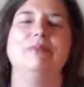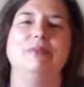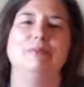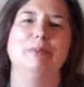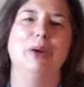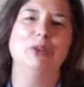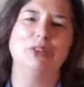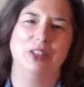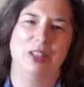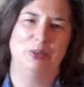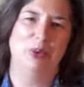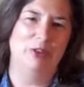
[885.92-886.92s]

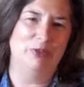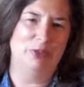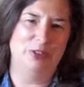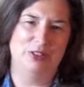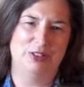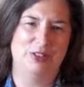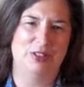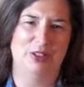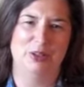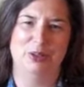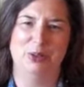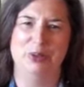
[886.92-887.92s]
mostly in reference
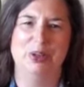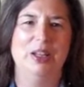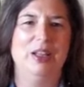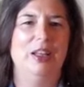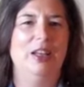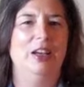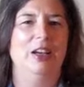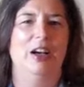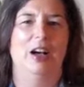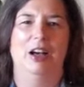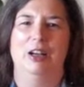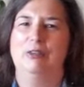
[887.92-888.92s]
to
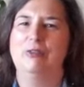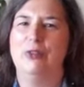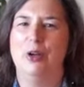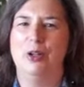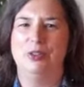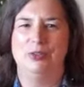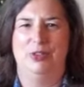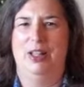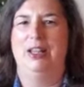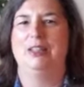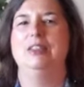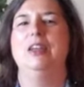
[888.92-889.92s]
false
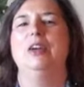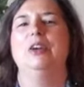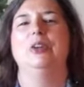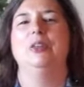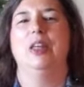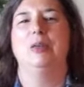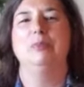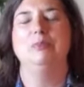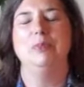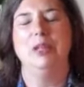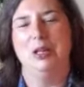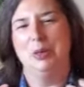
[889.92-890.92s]
flag terror, that,
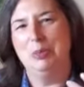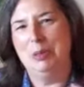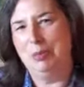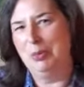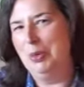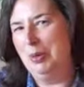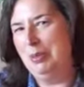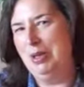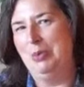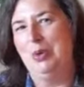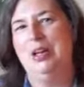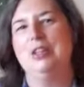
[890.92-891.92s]
you know, people want me to
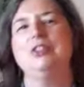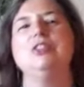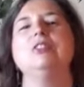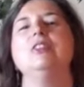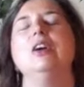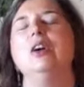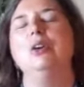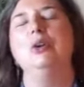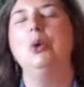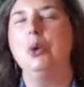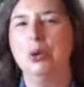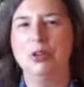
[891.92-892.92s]
watch
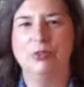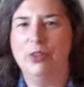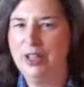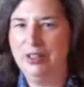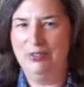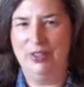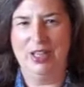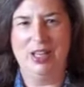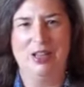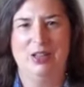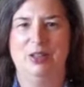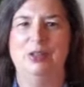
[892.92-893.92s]
horrifying
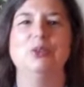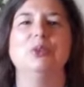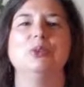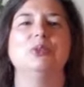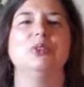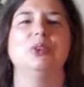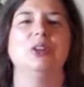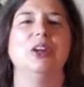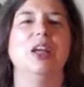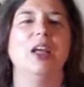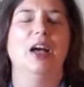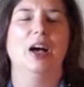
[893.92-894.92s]
videos, or
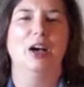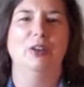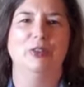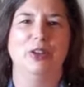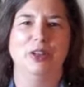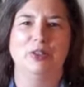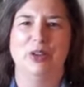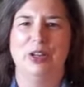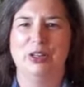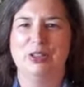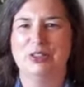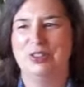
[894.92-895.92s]
a friend of
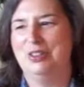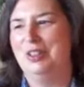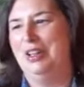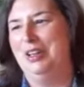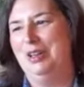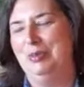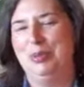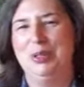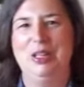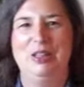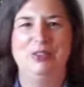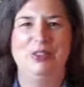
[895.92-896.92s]
ours
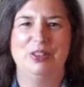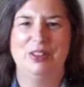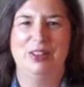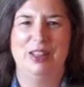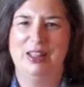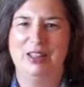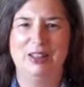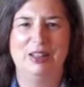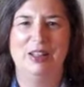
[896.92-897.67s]
believes that